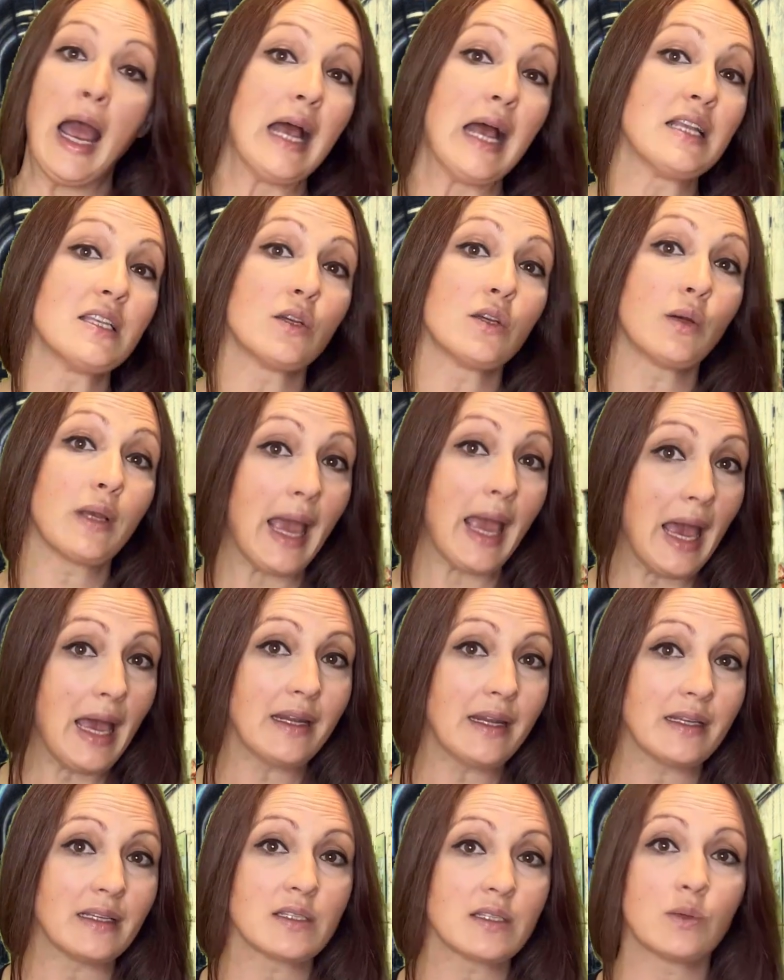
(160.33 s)
and so
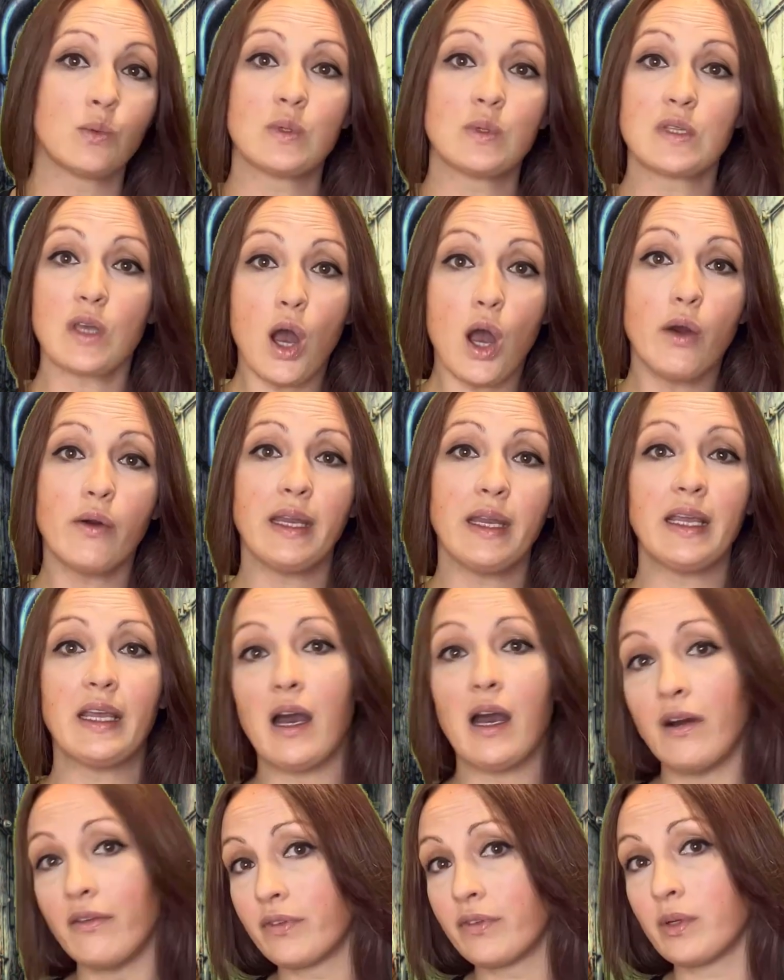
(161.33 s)
Candace was already
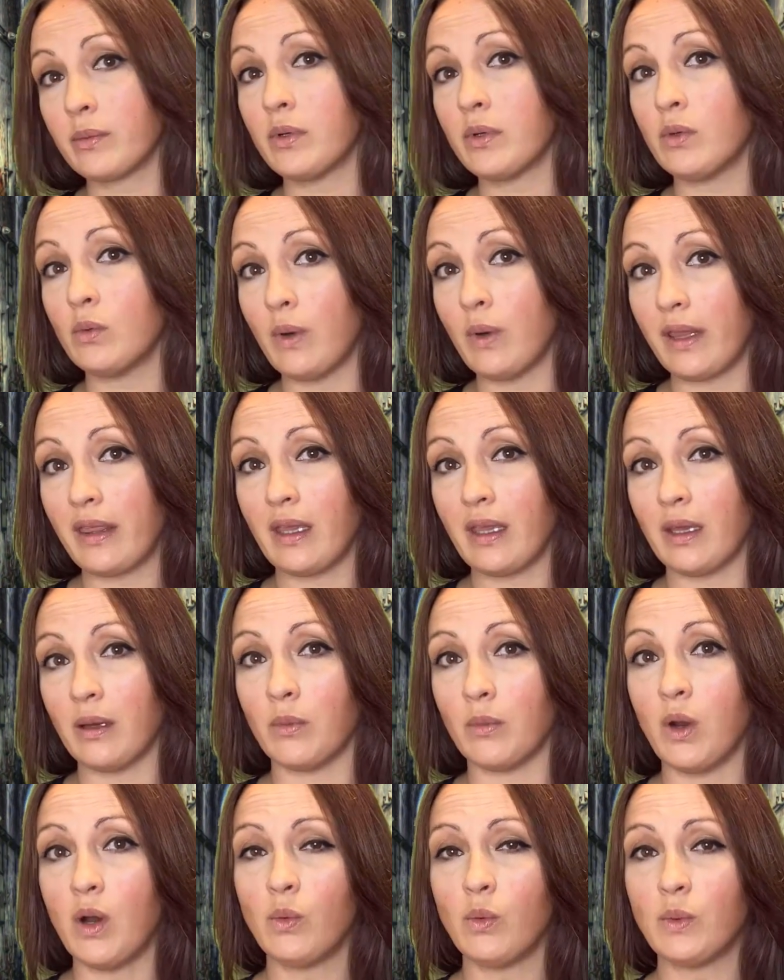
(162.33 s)
comfortable with him
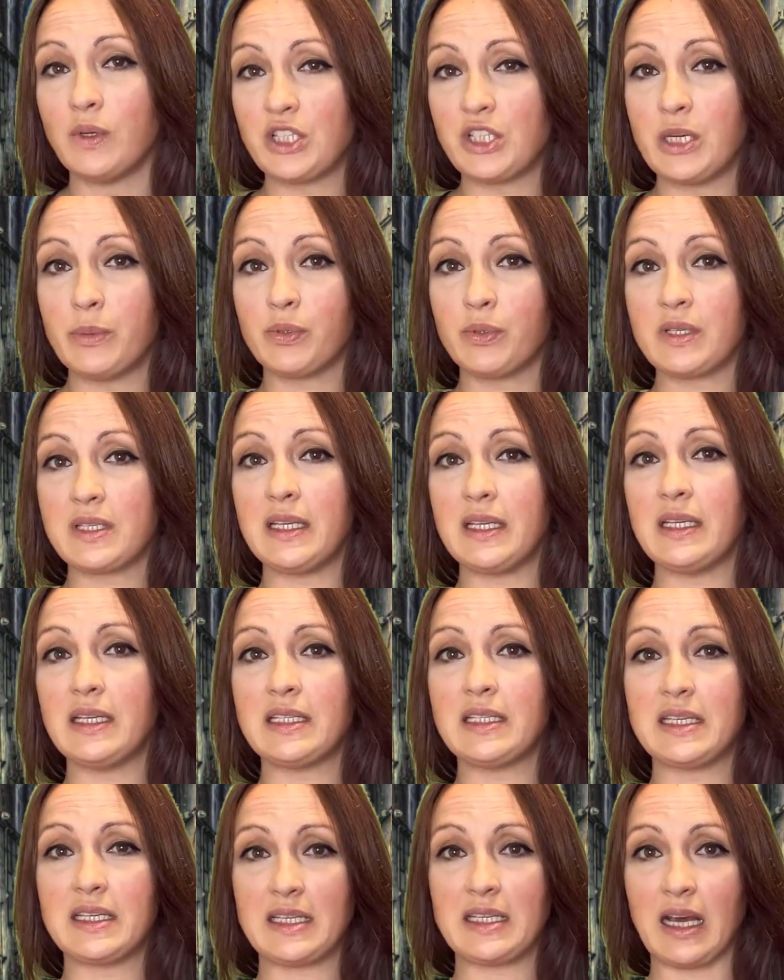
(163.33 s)
when she proceeded
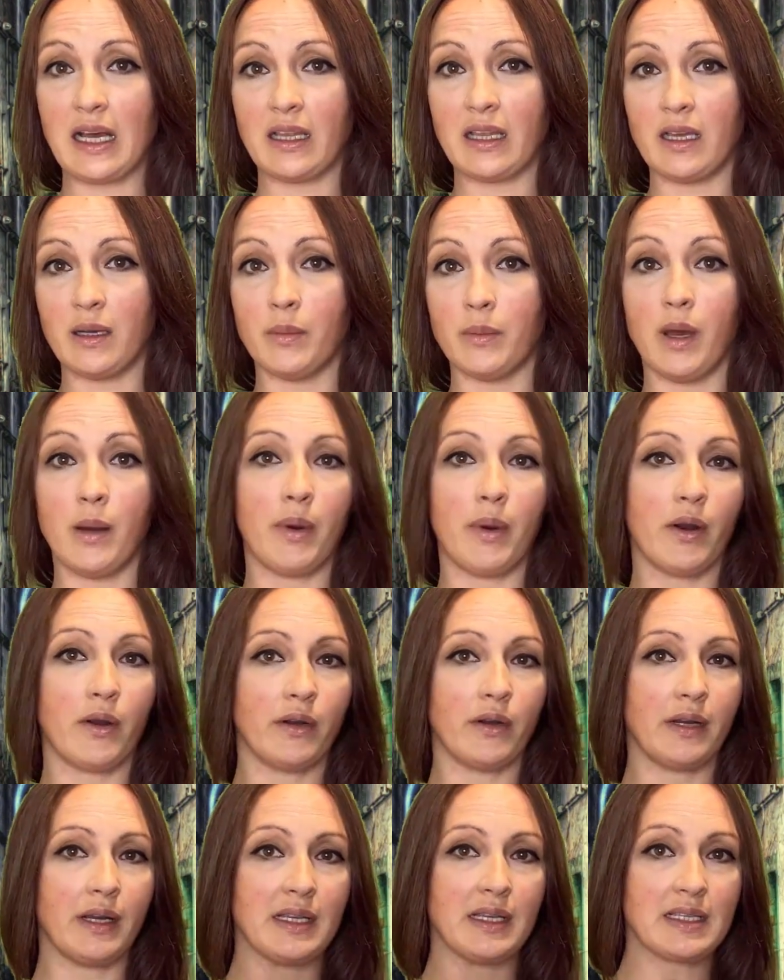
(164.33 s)
to tell him about
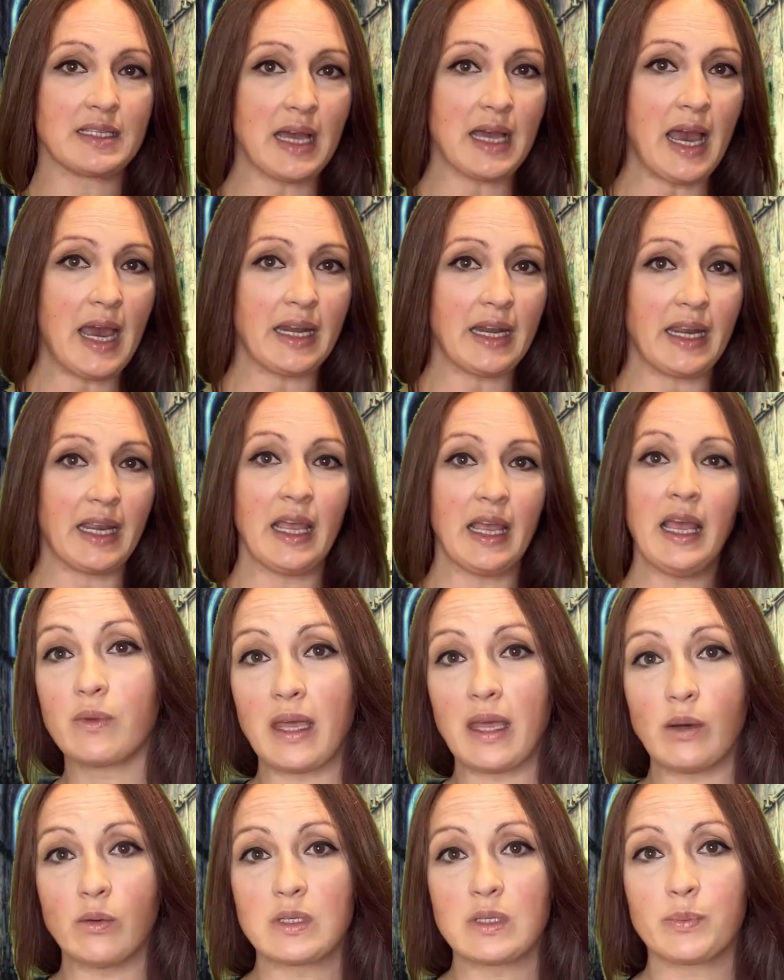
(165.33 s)
her anxiety
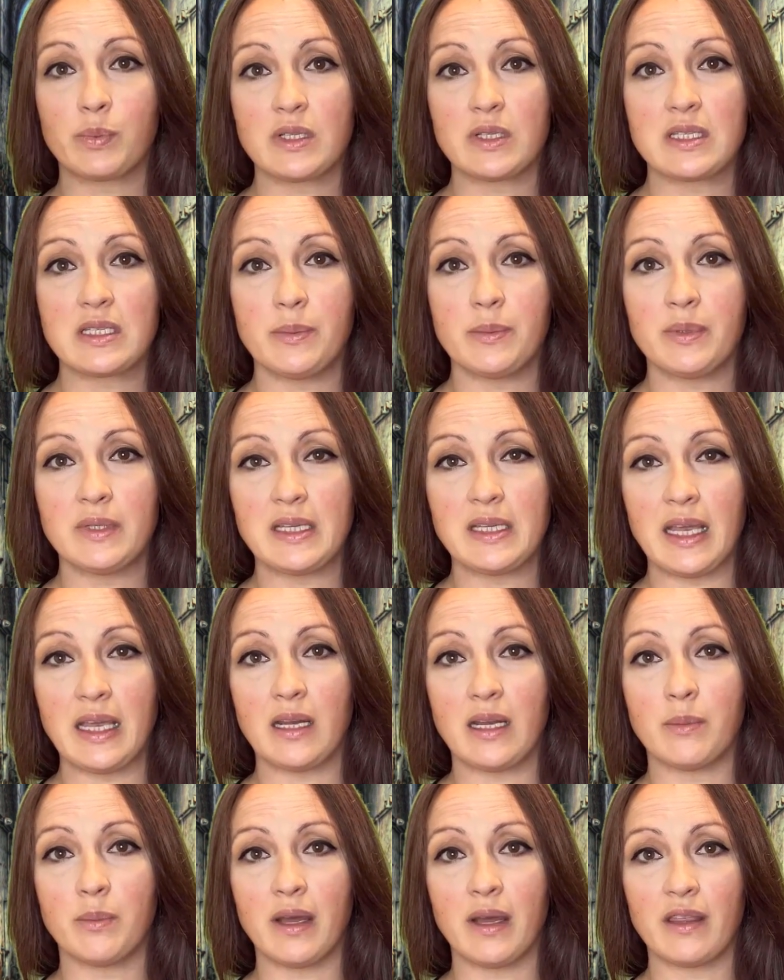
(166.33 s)
that was
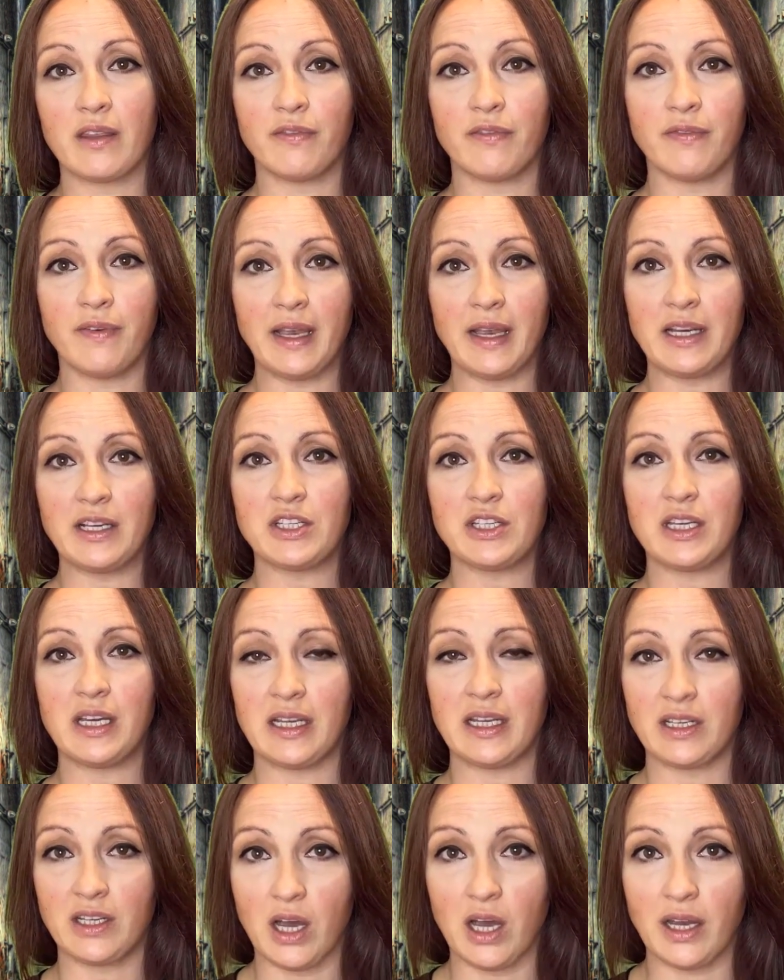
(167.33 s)
precipitated by the fight she
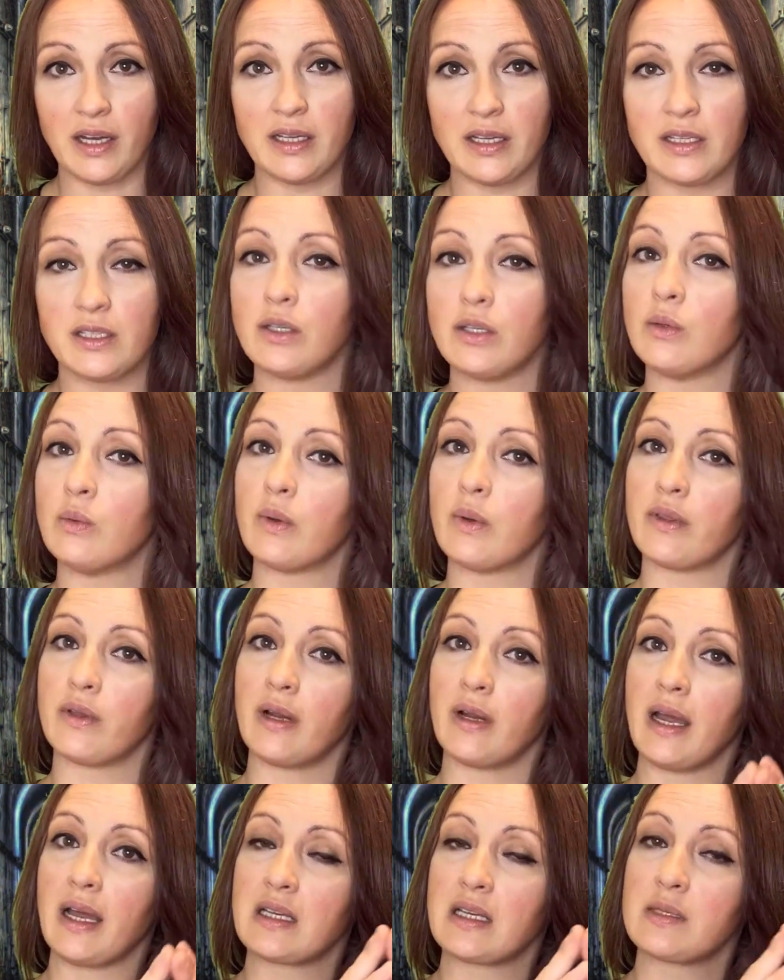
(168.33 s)
had gotten into with her
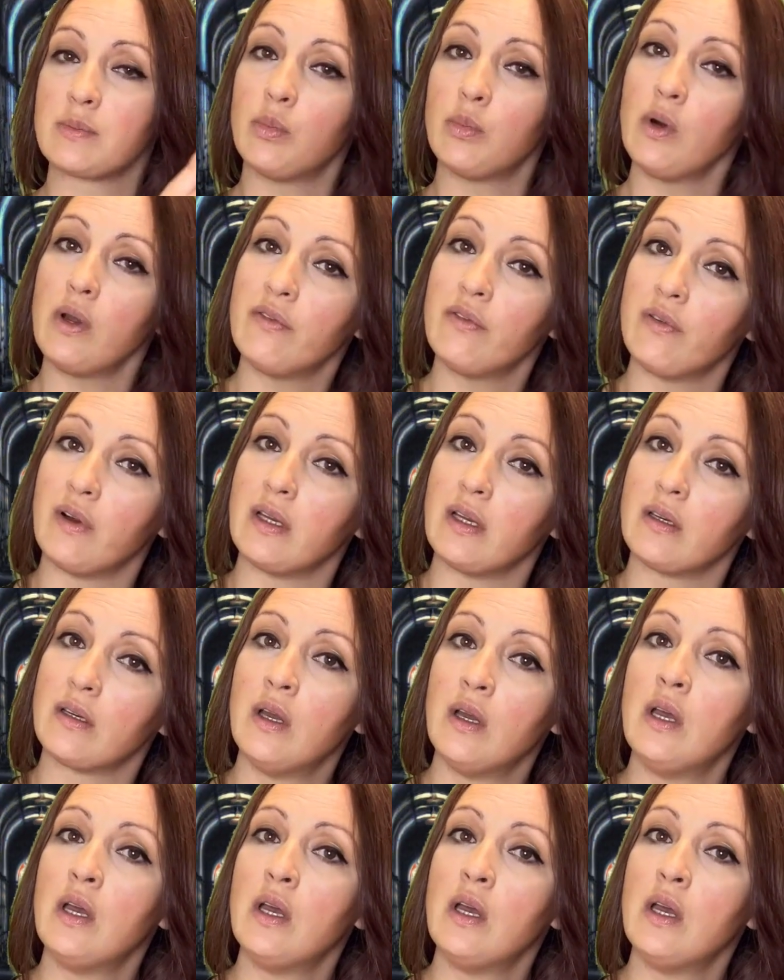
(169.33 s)
ex-boyfriend.